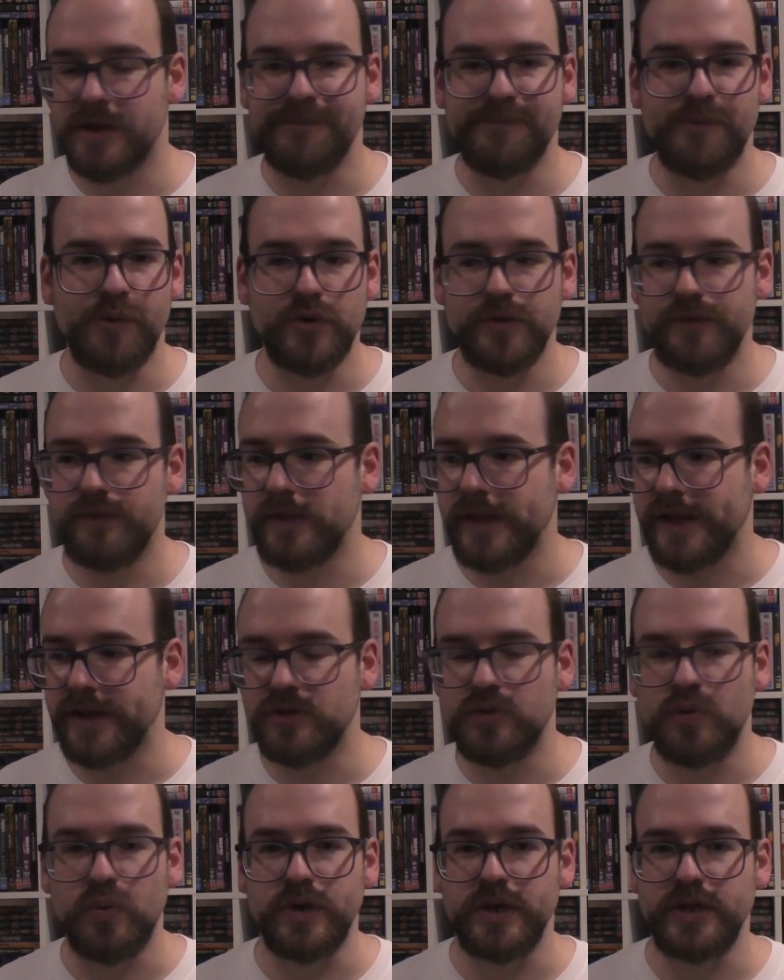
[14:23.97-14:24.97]
I bought it for
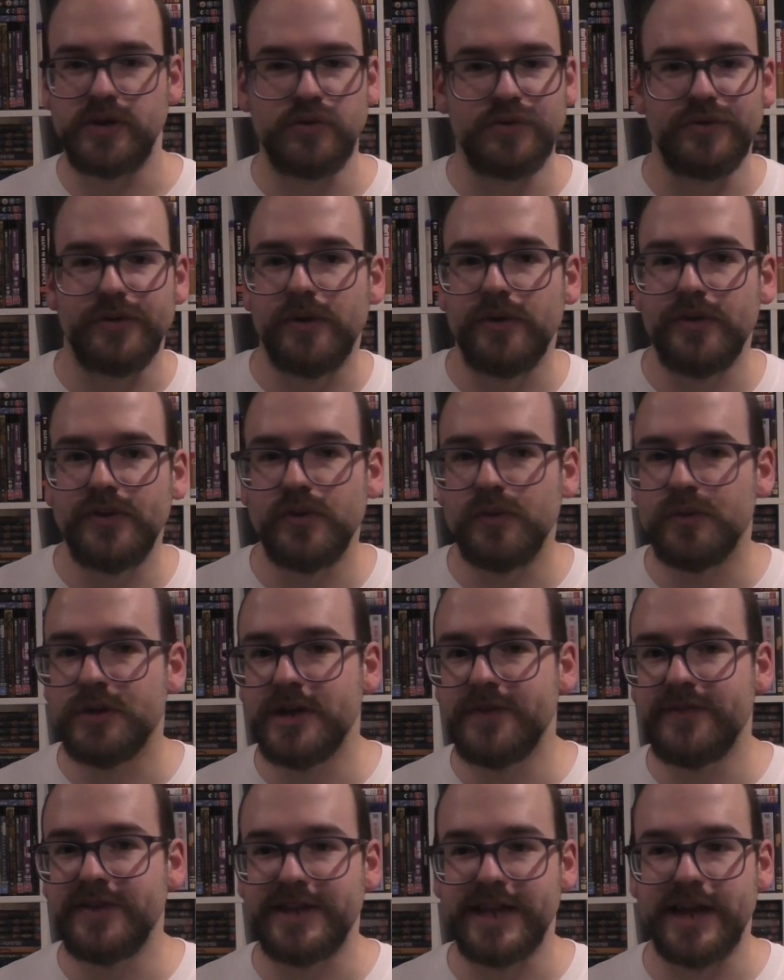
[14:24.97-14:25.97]
like $22 or
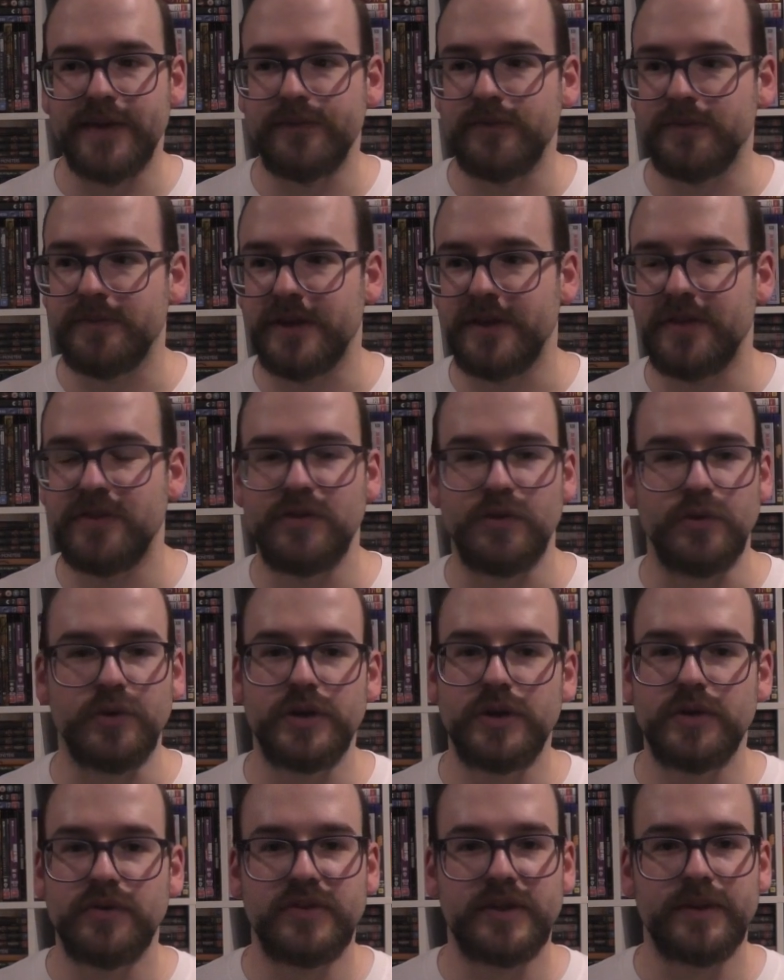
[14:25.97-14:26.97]
whatever, down from like
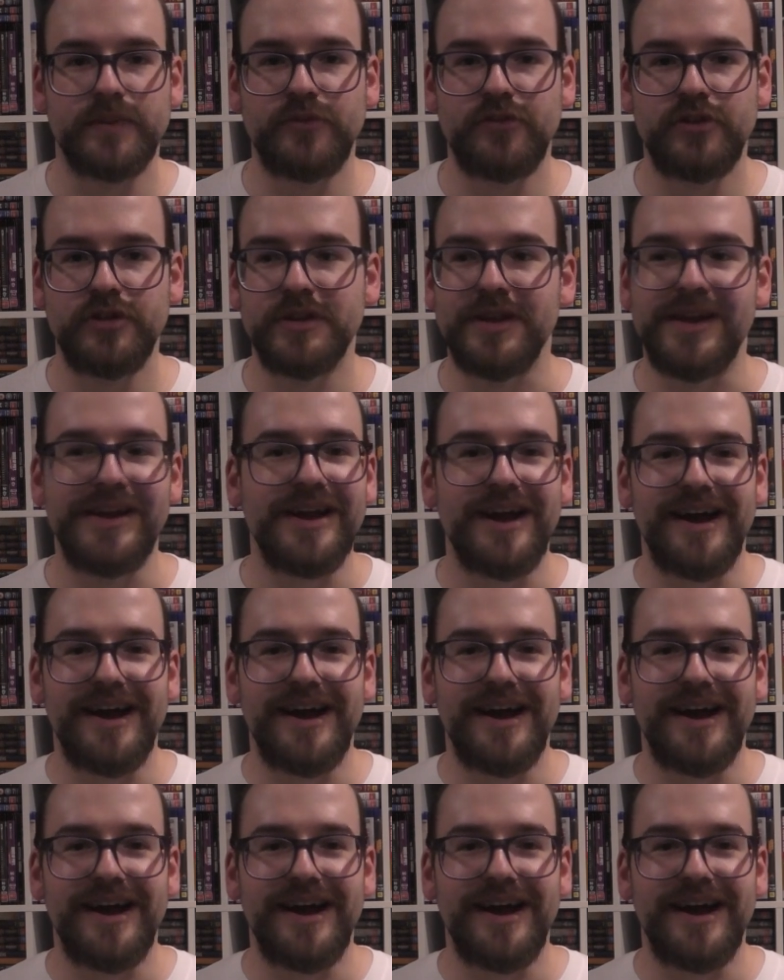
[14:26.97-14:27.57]
30 or some shit,